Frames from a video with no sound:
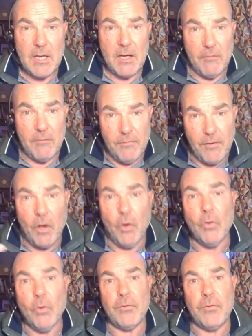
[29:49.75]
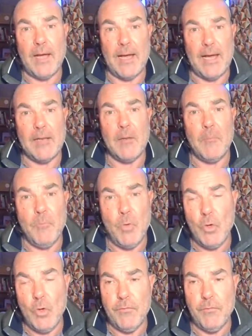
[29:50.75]
evolve and
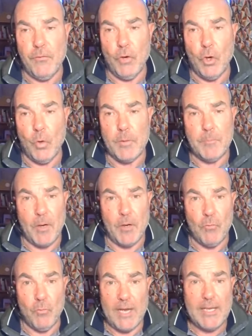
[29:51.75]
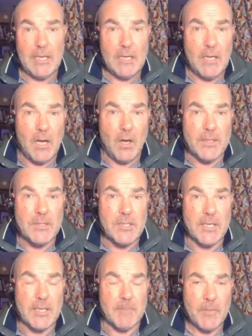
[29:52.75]
move forward by recognizing